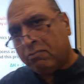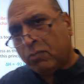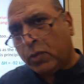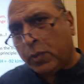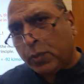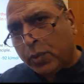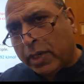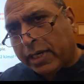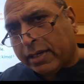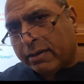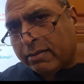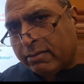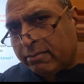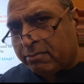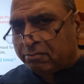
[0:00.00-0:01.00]
We
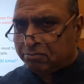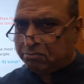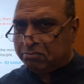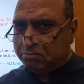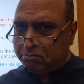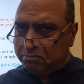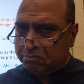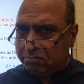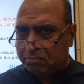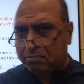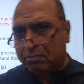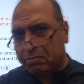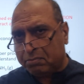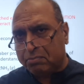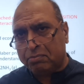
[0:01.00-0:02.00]
can
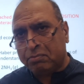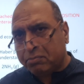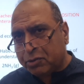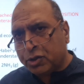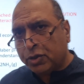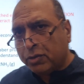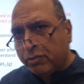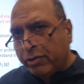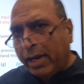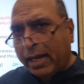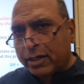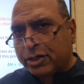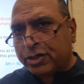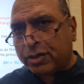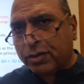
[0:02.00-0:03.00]
do
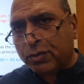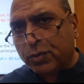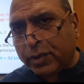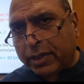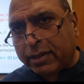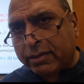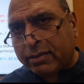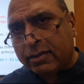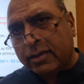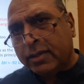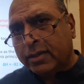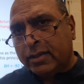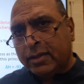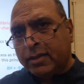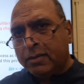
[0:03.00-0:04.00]
reaction with
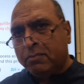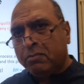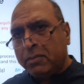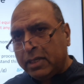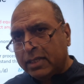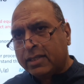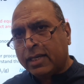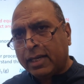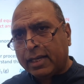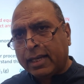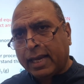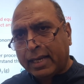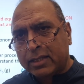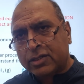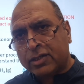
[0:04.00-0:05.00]
methane
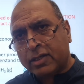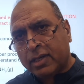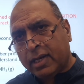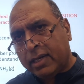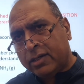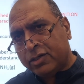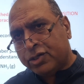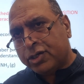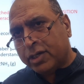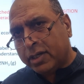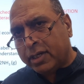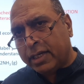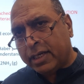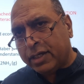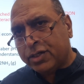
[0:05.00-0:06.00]
gas and turn
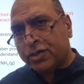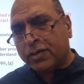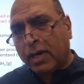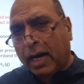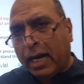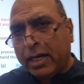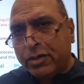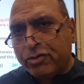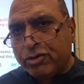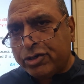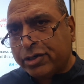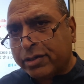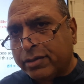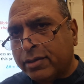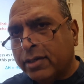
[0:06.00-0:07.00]
it into
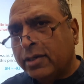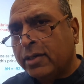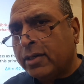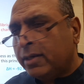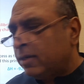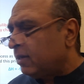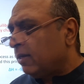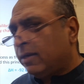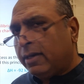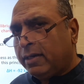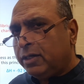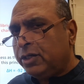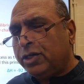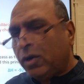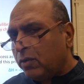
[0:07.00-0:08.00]
hydrogen.
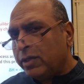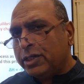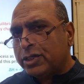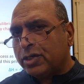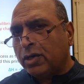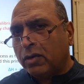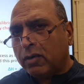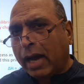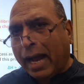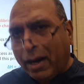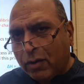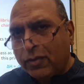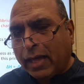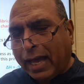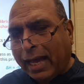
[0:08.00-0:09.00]
You don't need to know
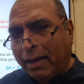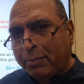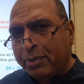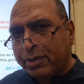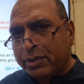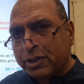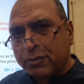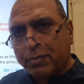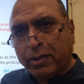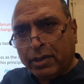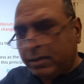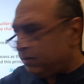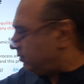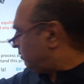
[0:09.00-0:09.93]
how that happens, but